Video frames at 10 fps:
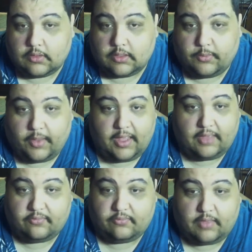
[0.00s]
You might
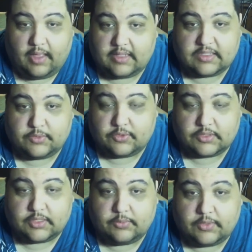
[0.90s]
have asthma or
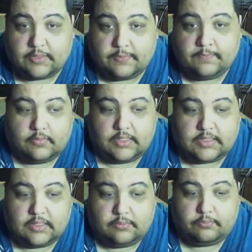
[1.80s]
something. They
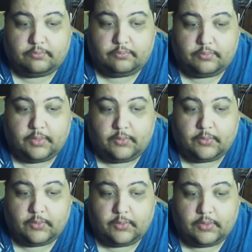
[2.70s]
said, but
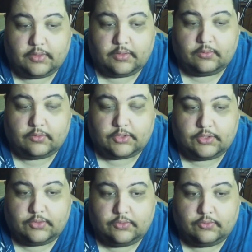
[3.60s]
when we went
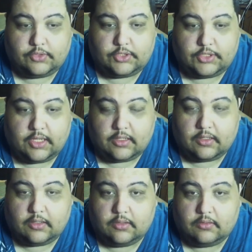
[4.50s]
to
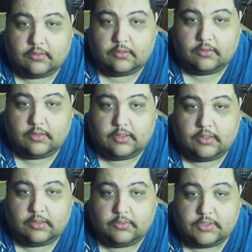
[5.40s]
check
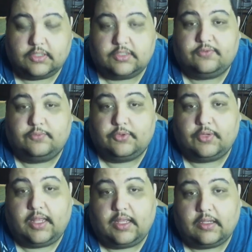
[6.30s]
the results from your
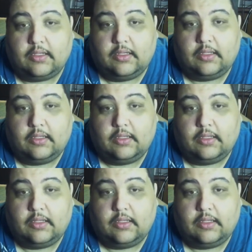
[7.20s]
neck,